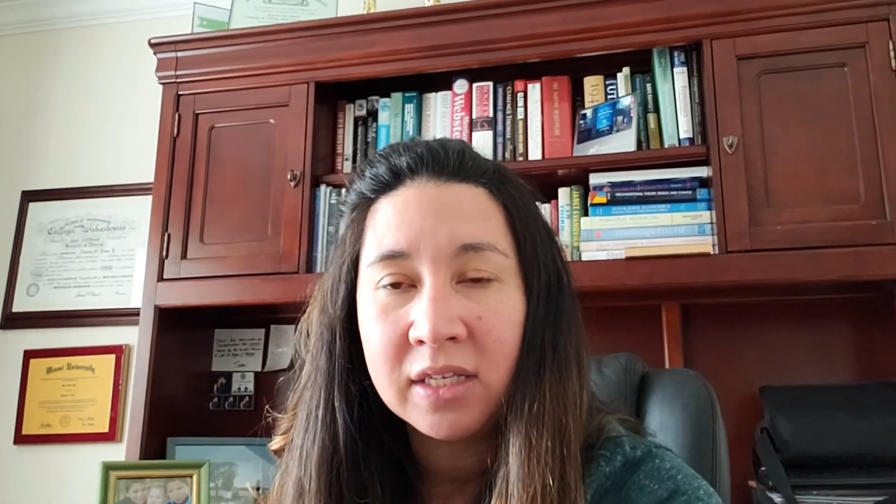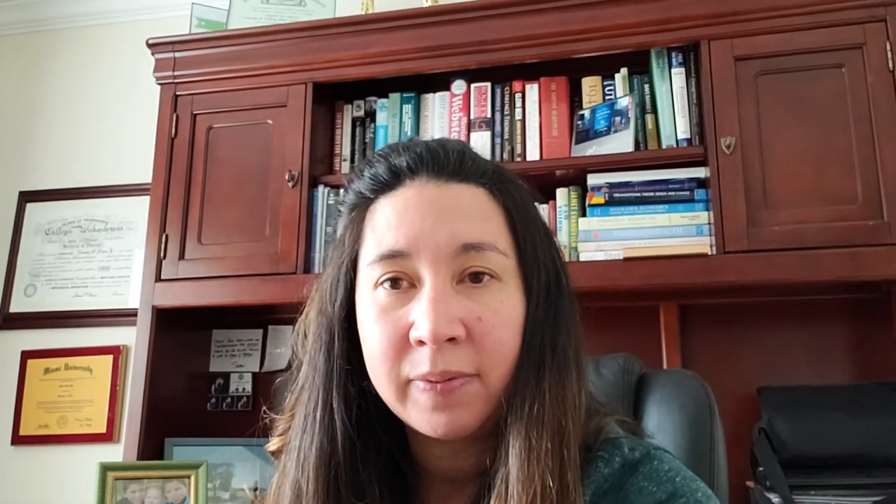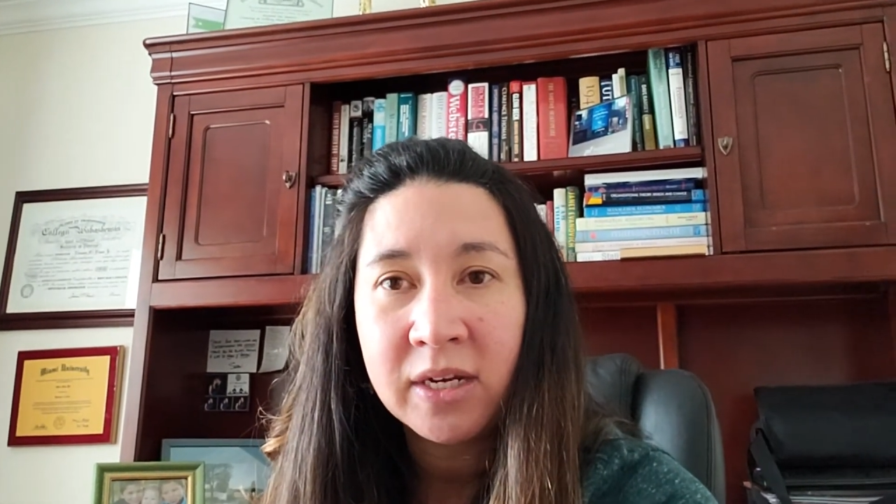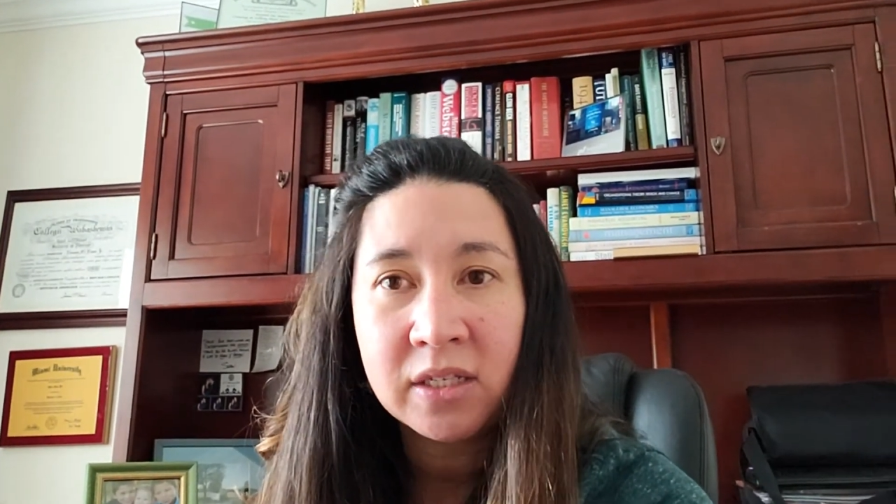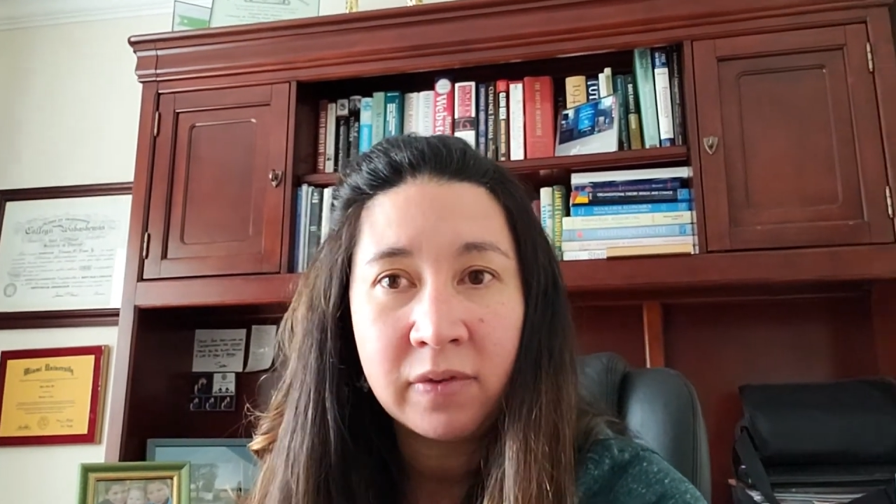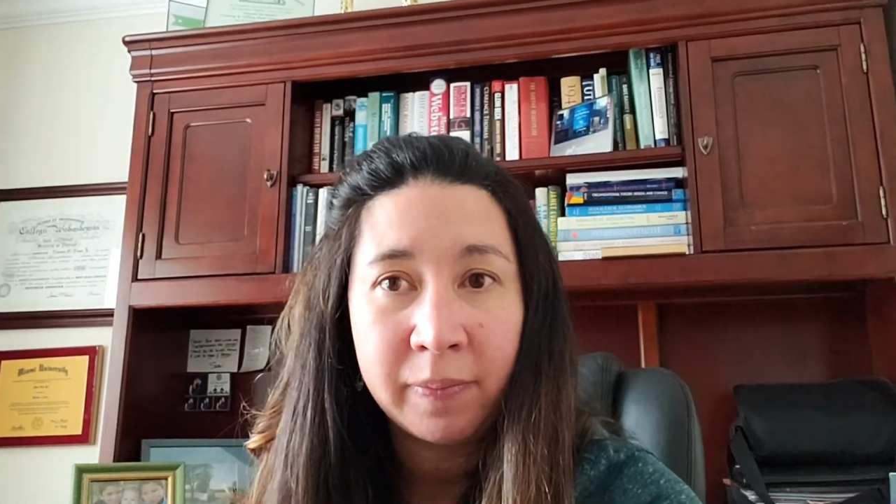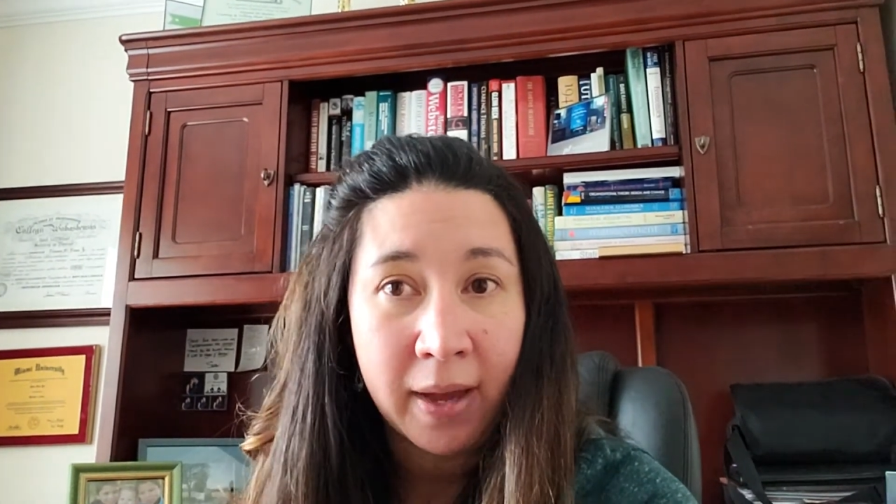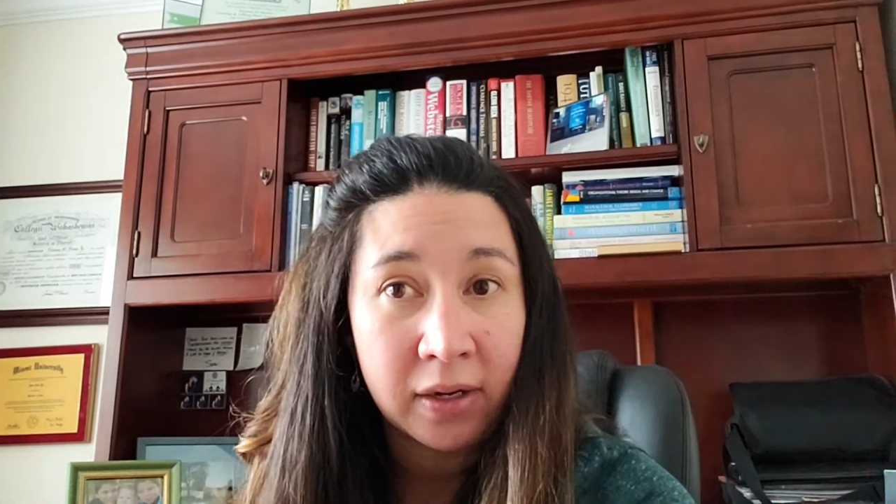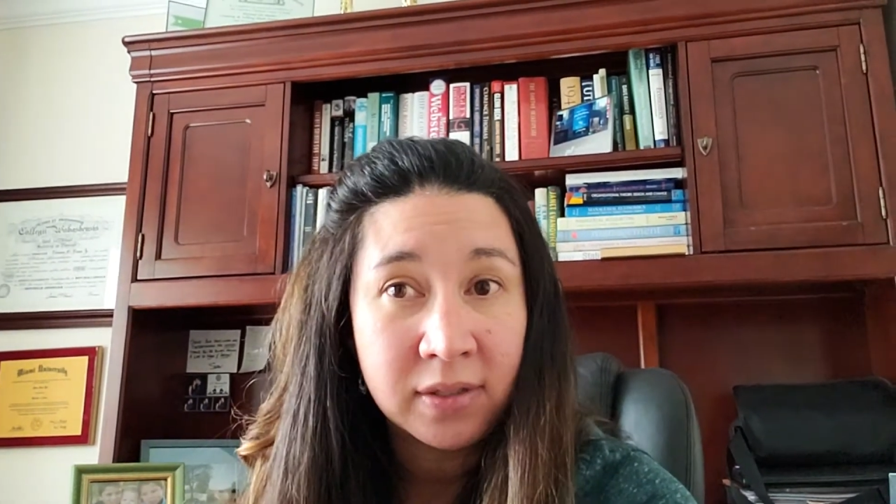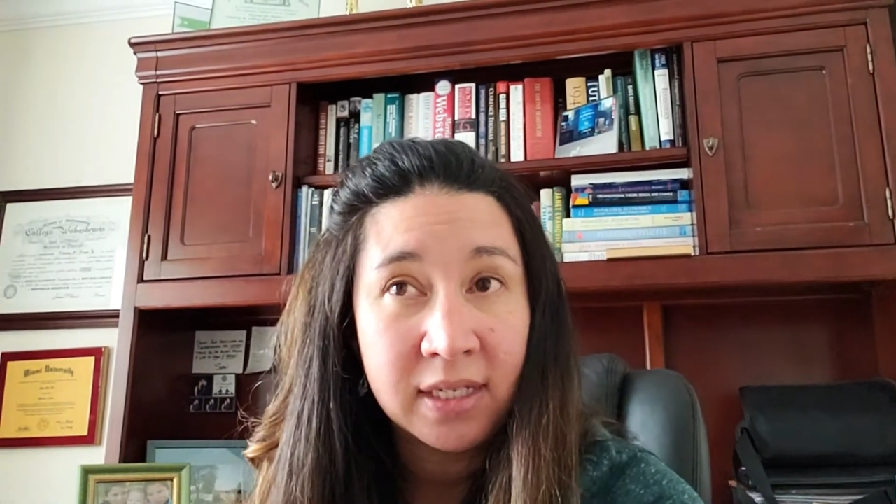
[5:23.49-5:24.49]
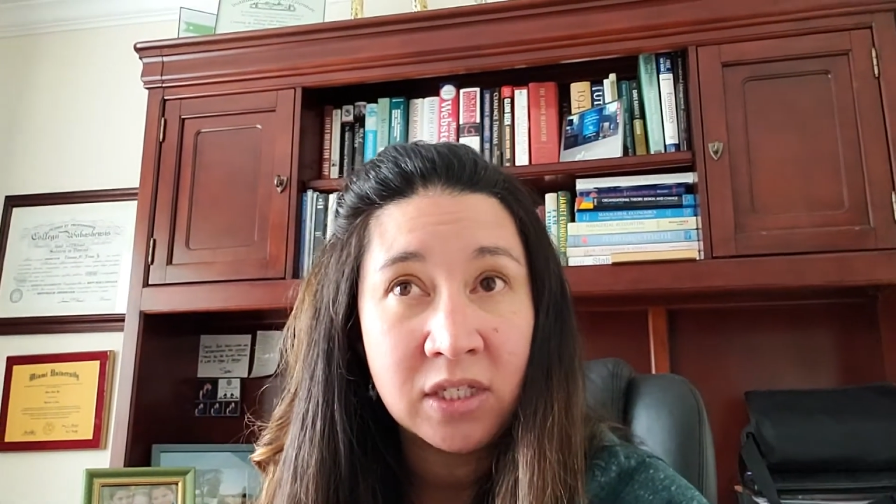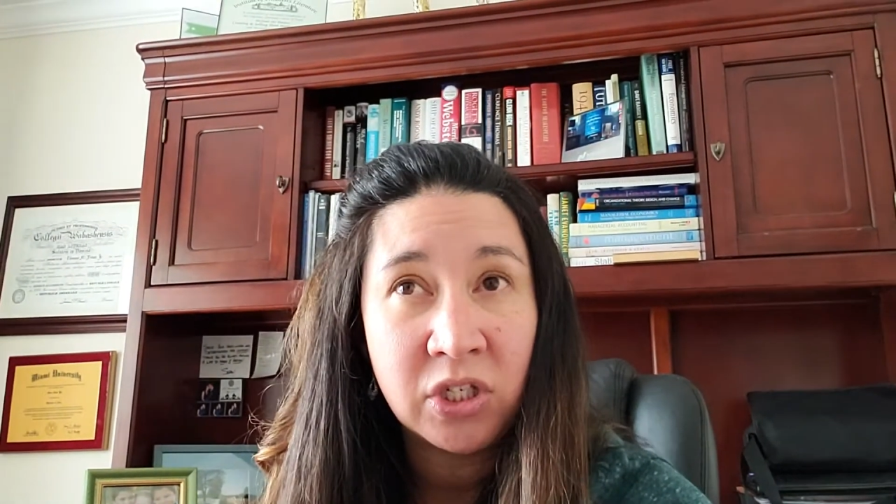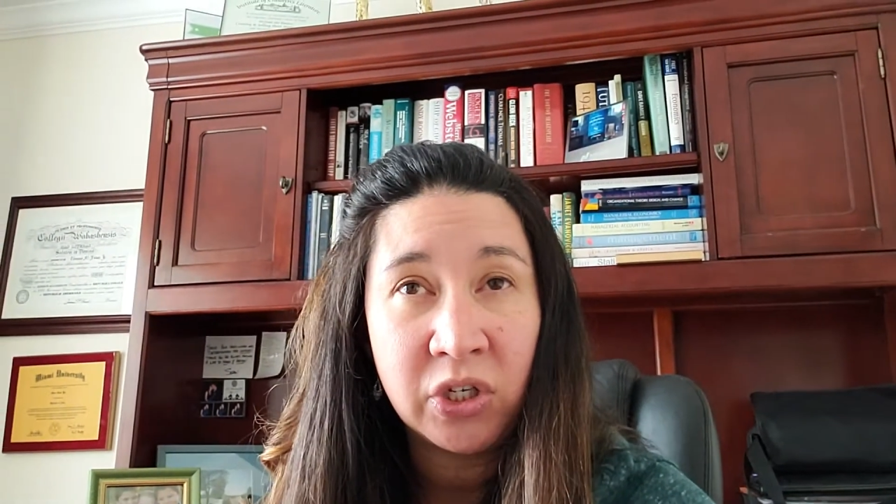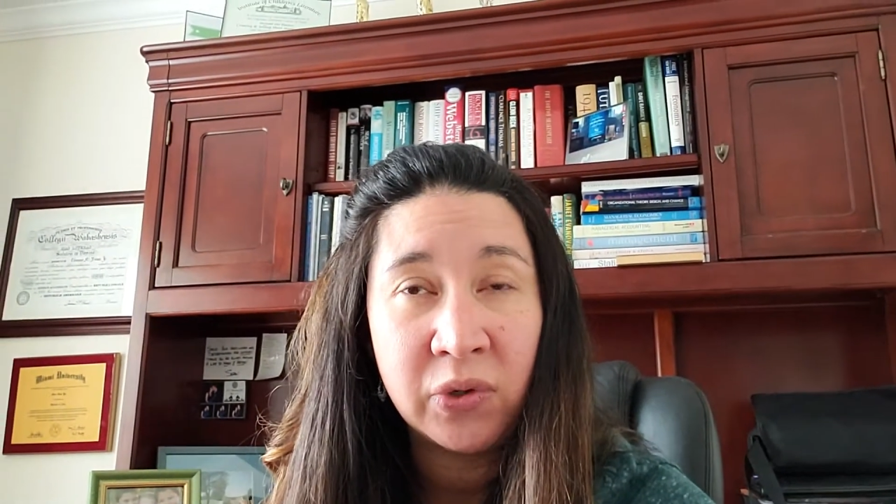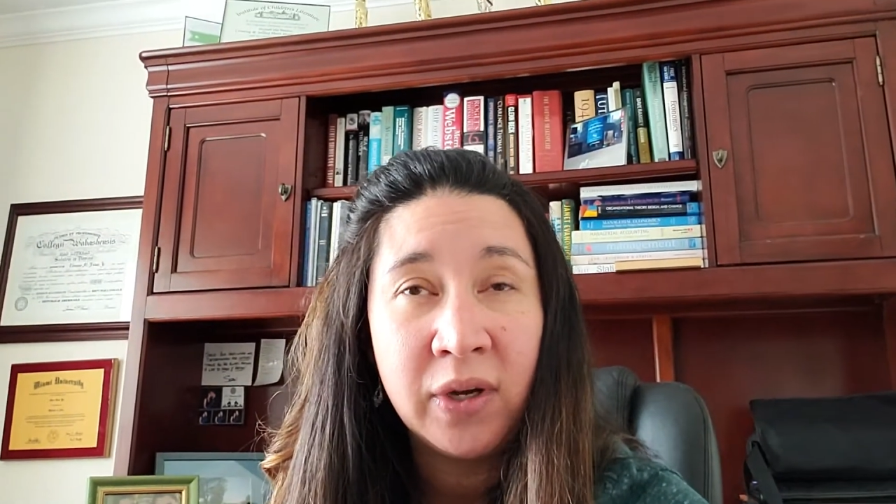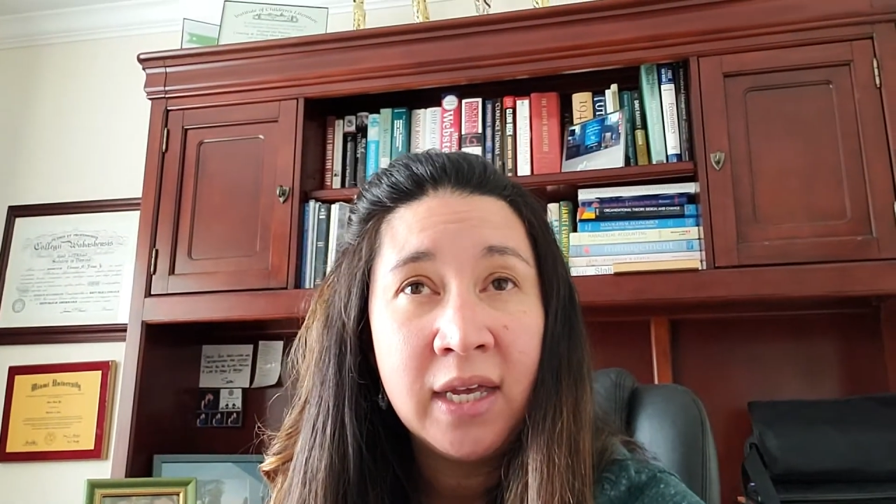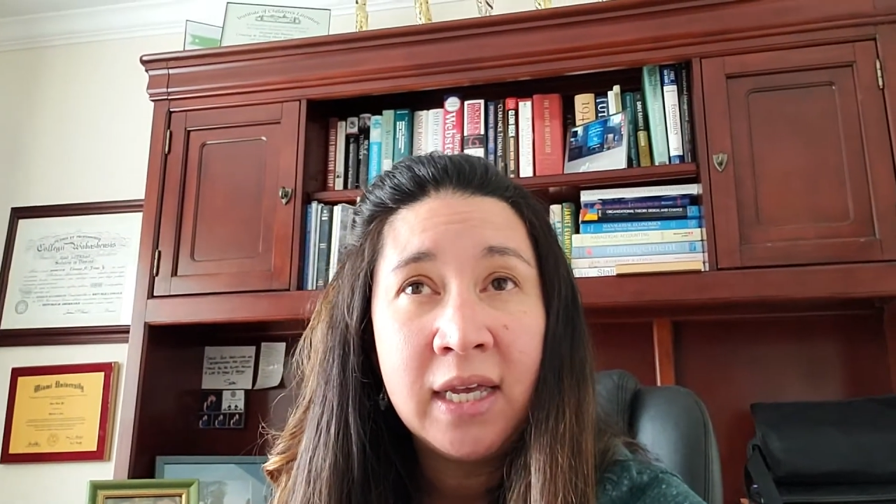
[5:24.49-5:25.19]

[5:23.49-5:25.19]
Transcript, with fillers: especially with battle scenes too.